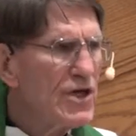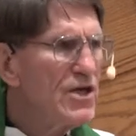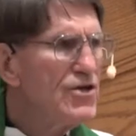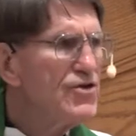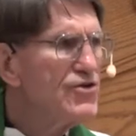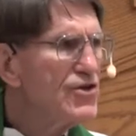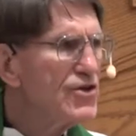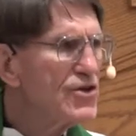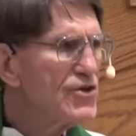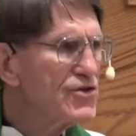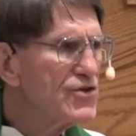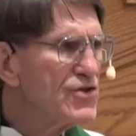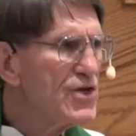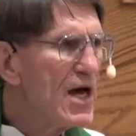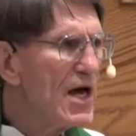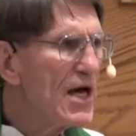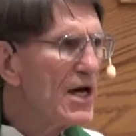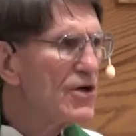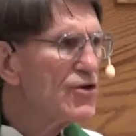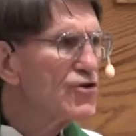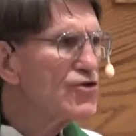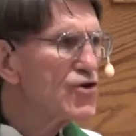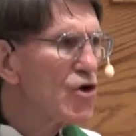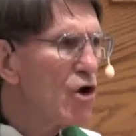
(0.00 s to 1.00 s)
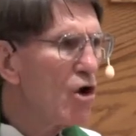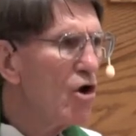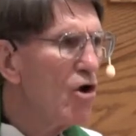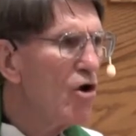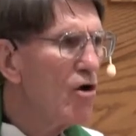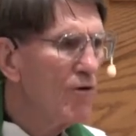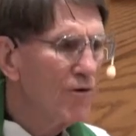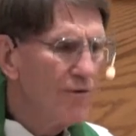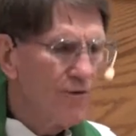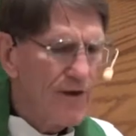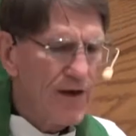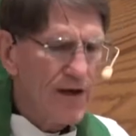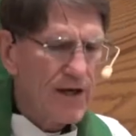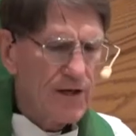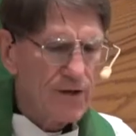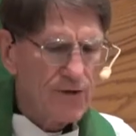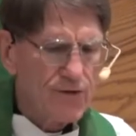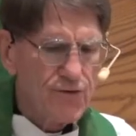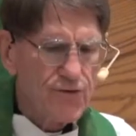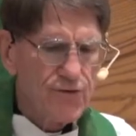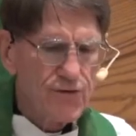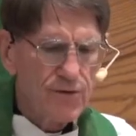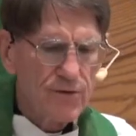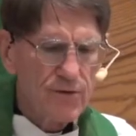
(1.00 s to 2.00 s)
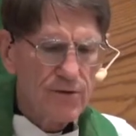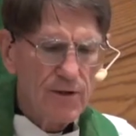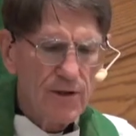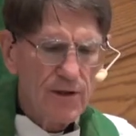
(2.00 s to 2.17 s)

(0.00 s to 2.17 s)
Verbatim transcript: Jesus does all things